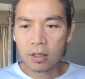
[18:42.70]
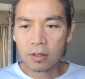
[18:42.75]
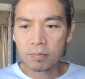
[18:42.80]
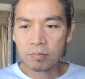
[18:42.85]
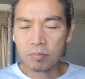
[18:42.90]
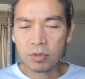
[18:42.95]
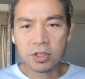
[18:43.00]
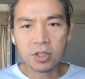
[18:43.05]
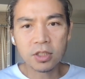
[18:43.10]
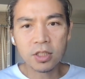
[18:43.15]

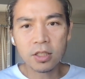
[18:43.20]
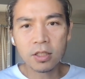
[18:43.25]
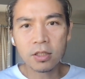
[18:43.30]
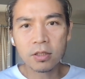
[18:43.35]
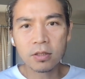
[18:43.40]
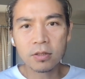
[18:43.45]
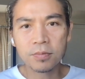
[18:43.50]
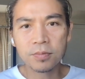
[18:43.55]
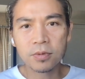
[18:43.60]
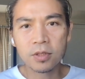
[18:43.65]

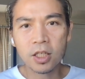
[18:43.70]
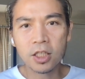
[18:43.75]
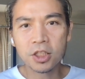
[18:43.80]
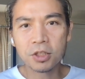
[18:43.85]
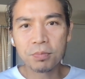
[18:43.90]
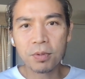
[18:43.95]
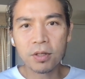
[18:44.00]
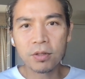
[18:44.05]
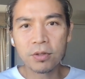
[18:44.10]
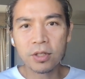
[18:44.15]
mystical
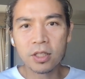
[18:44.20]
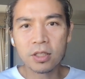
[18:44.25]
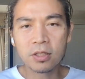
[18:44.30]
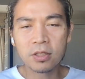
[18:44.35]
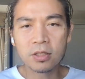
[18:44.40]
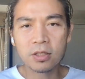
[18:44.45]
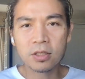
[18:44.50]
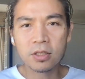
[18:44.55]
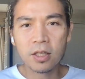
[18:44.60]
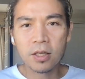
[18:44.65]

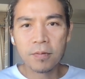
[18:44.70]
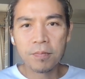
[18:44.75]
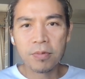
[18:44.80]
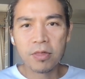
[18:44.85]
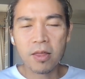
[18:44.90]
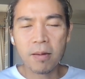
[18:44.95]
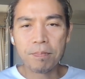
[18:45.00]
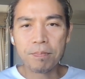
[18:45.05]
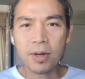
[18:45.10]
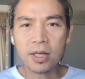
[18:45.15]
experience.
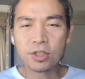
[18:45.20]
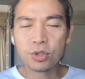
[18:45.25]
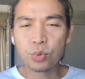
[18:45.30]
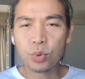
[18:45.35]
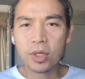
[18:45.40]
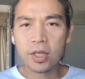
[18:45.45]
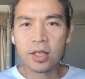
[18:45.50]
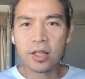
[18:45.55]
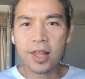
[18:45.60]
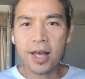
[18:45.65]
The best
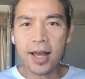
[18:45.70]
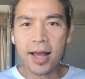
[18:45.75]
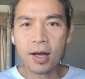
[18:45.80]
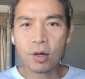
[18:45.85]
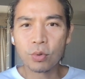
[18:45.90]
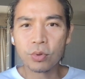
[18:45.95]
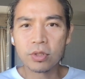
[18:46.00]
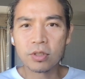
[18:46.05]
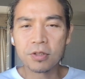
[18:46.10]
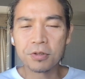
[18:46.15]
way that I
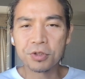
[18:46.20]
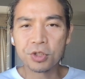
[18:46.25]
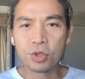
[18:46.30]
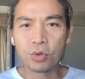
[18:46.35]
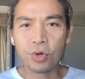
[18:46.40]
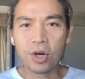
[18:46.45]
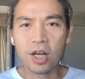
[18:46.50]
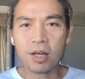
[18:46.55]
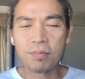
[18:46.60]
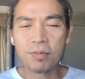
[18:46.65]
would
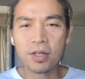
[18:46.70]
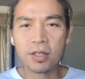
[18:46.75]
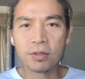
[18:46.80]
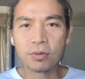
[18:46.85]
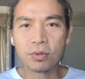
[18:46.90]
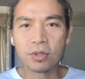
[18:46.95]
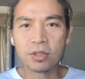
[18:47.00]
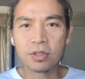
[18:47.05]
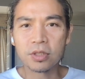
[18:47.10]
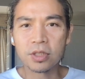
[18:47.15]
describe it
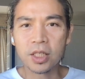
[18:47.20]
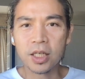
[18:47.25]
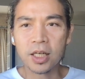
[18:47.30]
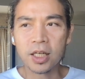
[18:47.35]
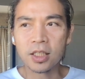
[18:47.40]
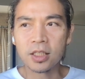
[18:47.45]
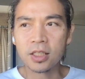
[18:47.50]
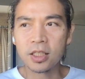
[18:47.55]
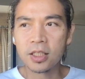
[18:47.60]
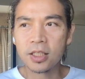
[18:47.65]
was
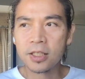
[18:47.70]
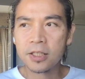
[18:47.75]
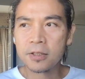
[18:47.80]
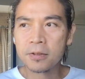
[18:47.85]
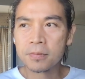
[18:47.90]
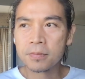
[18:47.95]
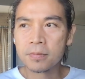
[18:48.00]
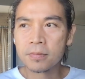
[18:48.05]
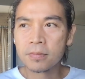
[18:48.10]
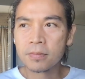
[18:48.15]
that
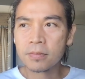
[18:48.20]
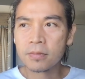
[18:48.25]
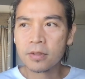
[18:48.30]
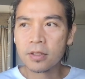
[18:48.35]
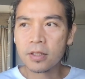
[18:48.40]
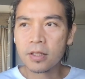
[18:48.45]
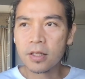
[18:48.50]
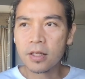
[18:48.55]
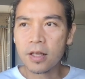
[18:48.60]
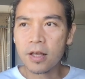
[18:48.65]

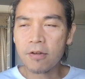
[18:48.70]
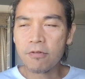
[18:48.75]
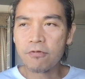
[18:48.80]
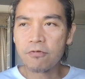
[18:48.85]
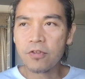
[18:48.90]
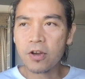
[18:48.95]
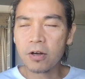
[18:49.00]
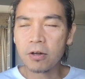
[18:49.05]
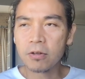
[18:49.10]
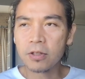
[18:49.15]
it
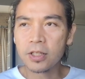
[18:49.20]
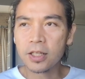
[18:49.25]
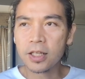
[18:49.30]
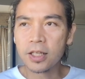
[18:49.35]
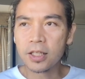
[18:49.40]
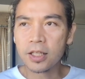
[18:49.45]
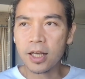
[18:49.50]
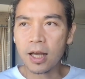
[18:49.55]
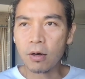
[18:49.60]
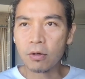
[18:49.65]
felt
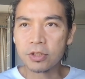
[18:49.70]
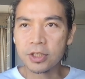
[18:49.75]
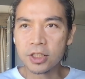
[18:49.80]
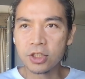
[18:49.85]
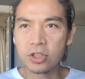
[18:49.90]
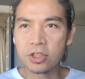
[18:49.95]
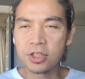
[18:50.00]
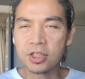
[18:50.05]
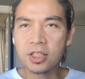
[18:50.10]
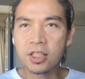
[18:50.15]
like I was
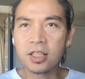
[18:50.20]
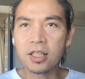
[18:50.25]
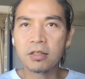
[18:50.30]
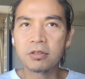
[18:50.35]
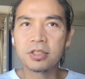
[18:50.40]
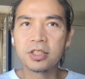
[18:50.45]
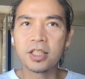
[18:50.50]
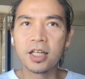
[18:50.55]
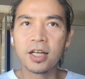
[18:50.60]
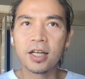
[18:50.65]
actually sitting
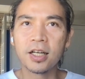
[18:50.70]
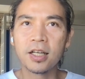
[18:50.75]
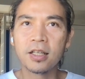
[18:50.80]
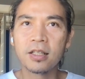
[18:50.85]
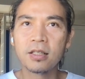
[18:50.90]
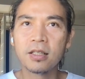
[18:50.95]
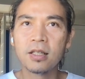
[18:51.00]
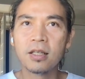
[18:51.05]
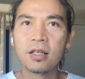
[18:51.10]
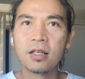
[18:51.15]

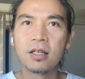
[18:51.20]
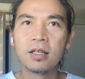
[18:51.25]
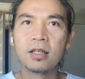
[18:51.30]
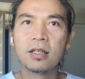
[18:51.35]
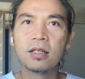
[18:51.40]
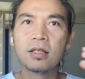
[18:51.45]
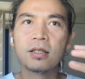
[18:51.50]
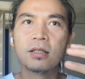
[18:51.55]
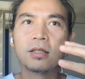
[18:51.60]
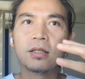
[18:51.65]
outside
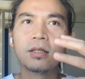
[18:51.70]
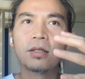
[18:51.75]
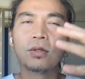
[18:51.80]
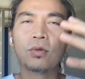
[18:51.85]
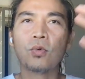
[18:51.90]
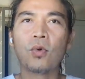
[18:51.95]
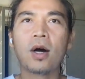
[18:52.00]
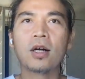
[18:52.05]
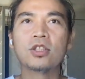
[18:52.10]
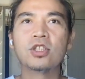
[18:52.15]

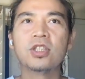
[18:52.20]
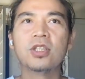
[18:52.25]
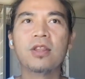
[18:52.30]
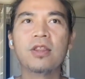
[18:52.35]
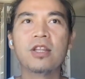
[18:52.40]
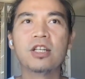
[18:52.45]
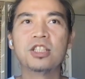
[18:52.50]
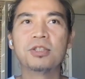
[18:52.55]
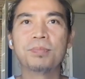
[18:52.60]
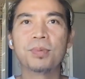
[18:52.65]
watching
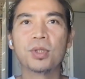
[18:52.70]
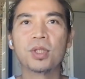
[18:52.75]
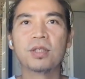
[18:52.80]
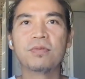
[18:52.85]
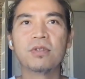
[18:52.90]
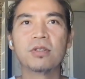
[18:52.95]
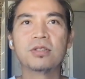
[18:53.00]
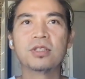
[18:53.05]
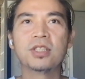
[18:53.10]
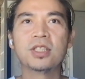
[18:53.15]
this
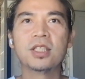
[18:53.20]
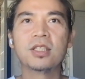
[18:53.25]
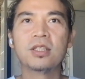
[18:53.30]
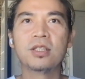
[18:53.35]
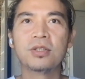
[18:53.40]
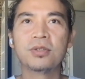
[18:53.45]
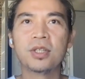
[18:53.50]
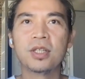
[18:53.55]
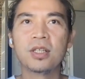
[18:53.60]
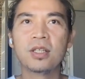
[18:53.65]
beautiful
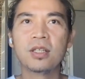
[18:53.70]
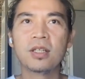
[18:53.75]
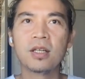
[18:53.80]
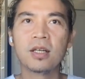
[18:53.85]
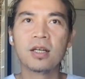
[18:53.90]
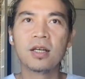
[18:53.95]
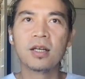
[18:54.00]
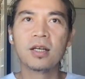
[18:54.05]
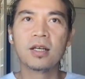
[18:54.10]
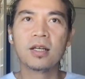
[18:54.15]
scenery.
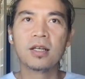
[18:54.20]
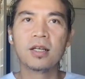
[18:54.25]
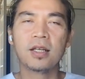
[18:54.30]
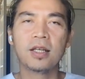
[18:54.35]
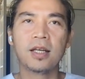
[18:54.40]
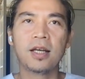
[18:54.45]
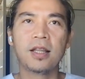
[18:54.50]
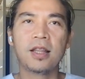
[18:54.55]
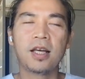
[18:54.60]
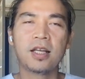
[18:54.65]

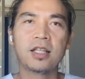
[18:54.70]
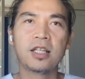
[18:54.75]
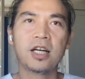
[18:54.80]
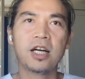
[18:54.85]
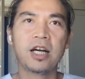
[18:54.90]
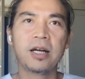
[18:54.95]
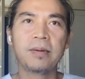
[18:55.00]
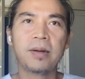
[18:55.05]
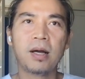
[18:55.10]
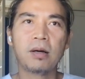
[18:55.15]
At that
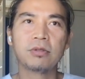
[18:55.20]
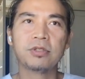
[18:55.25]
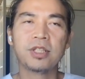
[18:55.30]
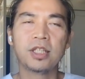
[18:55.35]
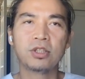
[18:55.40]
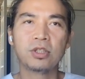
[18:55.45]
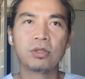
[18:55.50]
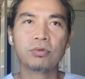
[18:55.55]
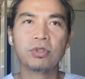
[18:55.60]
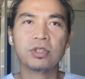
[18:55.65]
time, I was
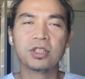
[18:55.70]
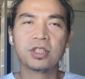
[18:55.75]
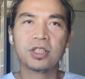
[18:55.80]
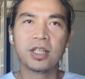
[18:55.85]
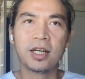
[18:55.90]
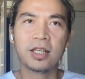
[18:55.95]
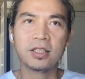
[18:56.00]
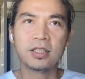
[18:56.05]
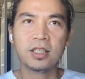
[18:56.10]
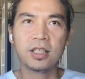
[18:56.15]
actually
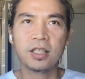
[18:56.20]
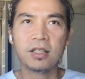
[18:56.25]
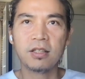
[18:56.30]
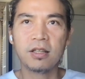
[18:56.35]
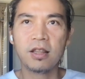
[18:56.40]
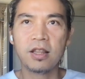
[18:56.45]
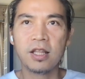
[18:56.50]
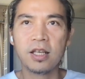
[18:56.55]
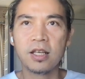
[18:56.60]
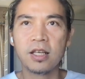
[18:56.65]

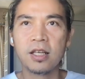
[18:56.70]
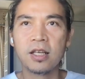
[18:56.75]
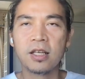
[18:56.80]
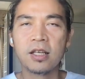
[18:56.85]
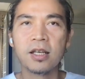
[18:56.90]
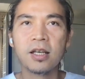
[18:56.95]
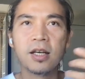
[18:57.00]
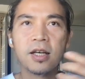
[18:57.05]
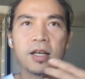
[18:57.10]
reciting the